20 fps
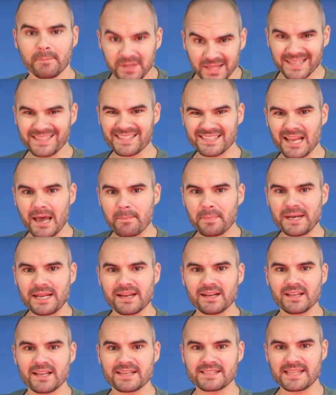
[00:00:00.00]
But let's stop and
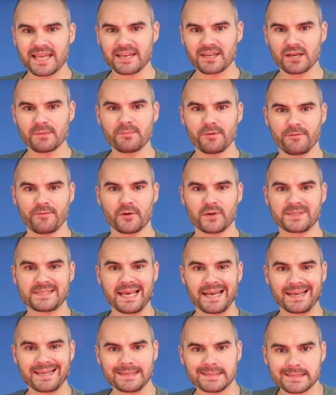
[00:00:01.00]
analyze that number for a
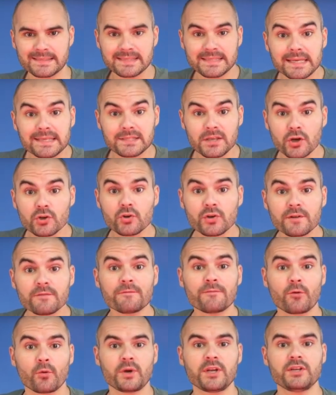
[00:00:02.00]
second.
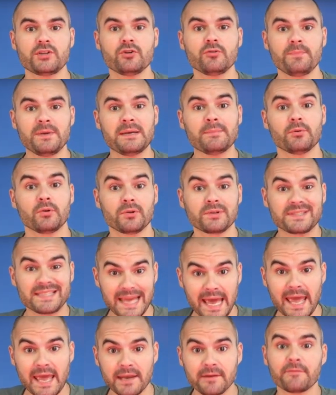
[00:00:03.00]
642 people
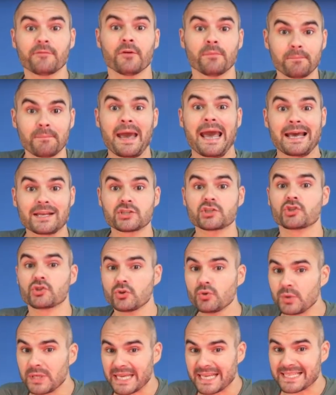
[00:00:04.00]
dead from mass
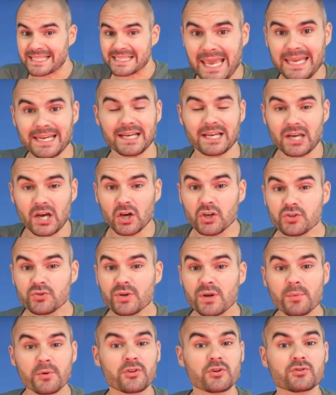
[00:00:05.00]
shootings. In a
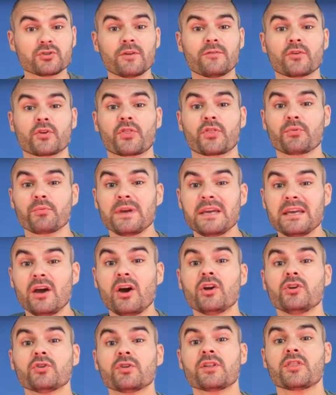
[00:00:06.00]
country where there's over
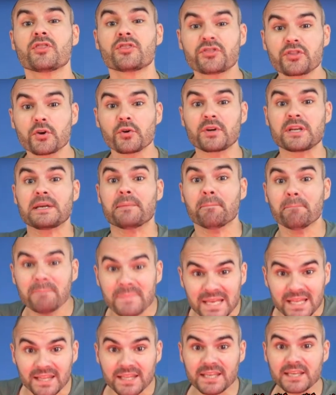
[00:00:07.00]
330
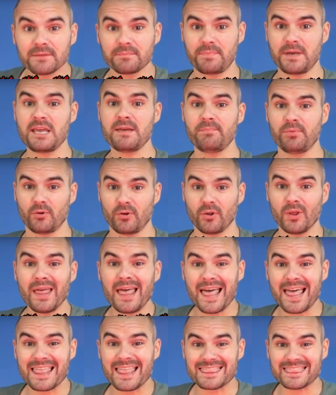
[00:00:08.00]
million people,
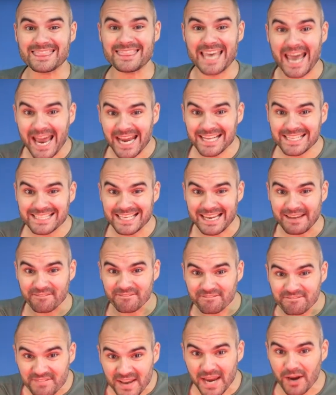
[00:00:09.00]
that is a
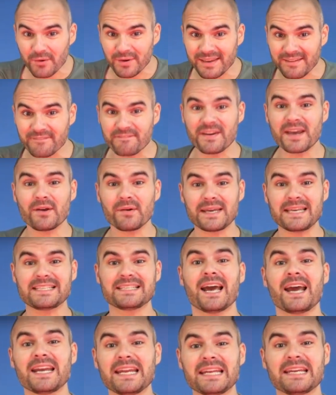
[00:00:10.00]
very, very
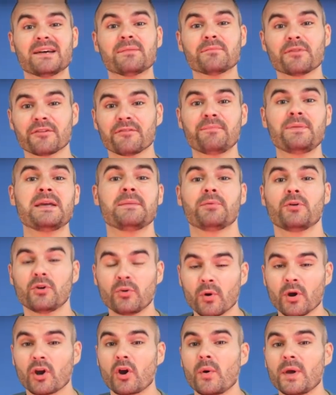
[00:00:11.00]
tiny number of people
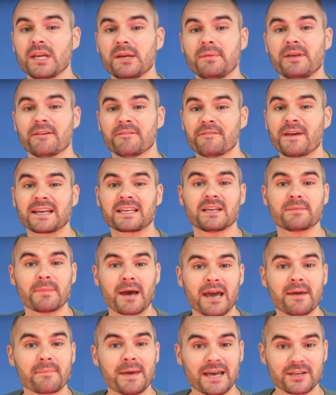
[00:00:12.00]
who are going to be affected
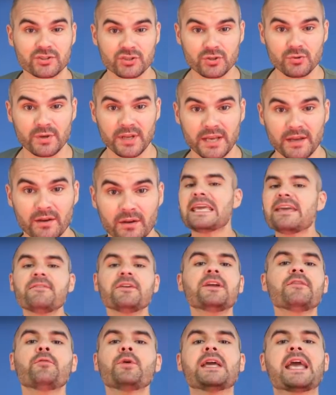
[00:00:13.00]
by a mass shooting.
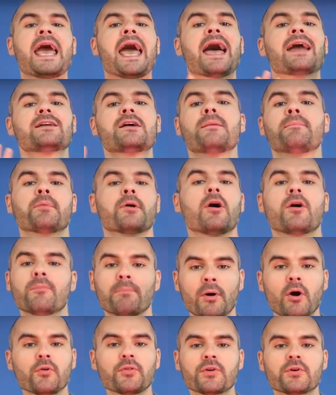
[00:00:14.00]
Even if we add up
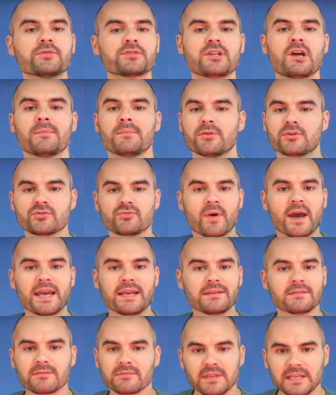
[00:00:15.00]
both those numbers,
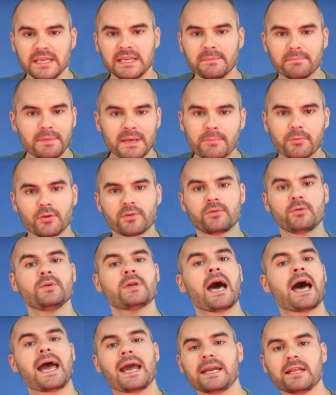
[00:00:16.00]
right? The people who
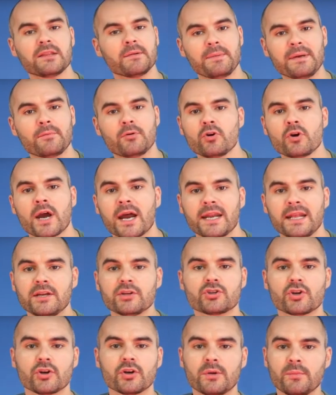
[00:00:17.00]
died and the people who got
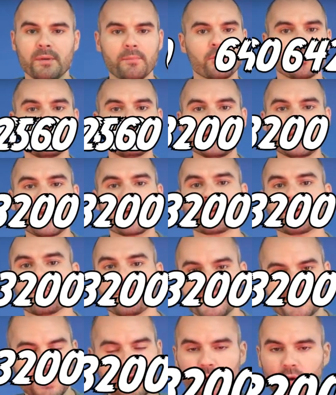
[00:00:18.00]
injured, and we put them together and
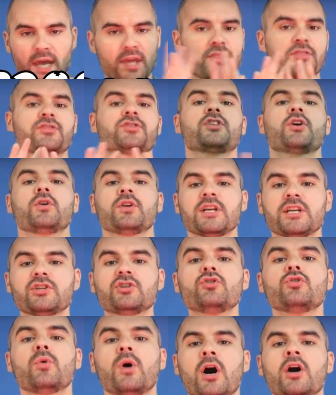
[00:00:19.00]
we say, okay,
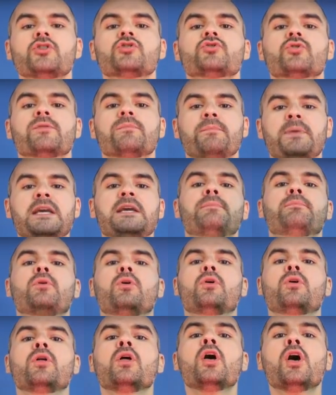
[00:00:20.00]
3,200
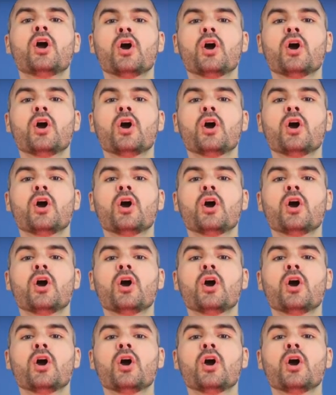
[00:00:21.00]
people